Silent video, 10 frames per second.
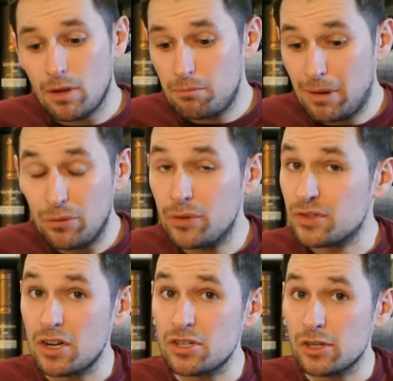mouthfeel's
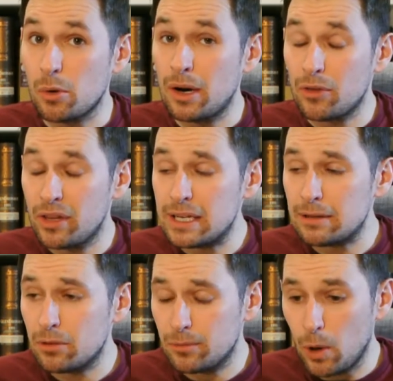actually quite thick,
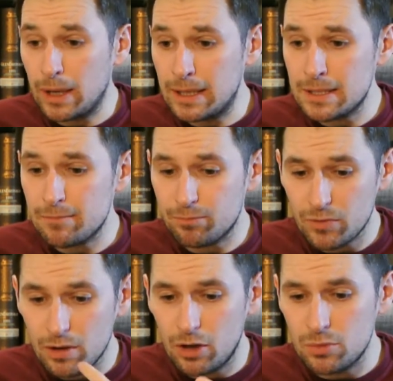quite nice,
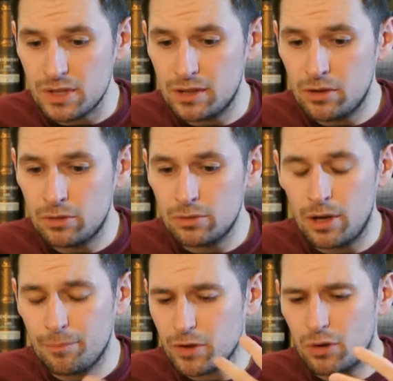coating the nose,
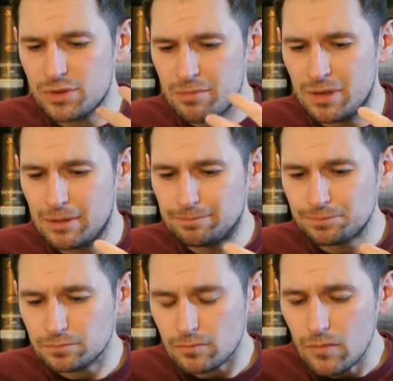coating me
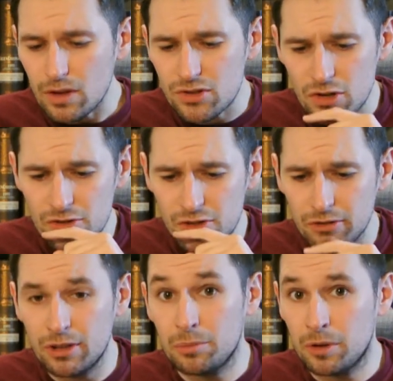tongue,
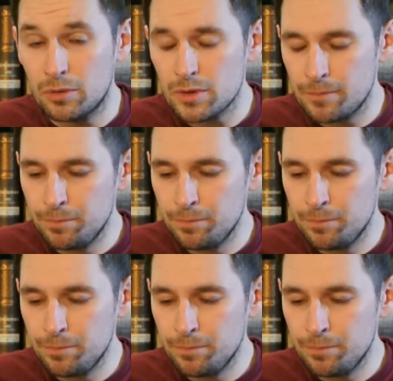sorry, not my nose.